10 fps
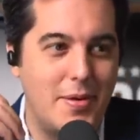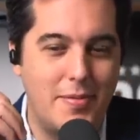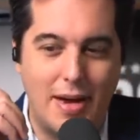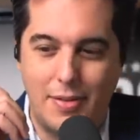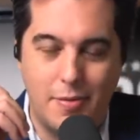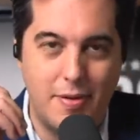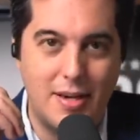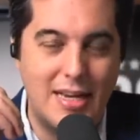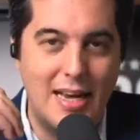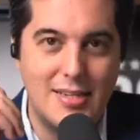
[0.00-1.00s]
In fact, they're
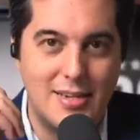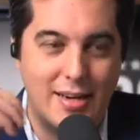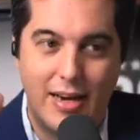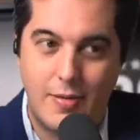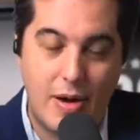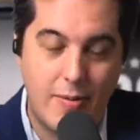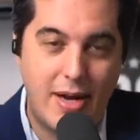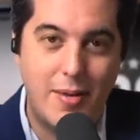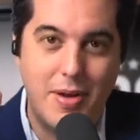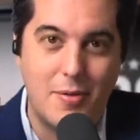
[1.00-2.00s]
fantastic, and I
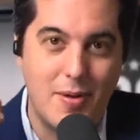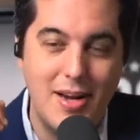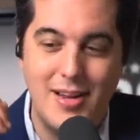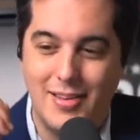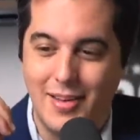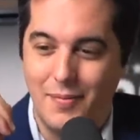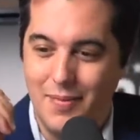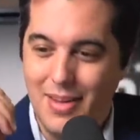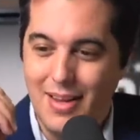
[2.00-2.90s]
recommend reading them.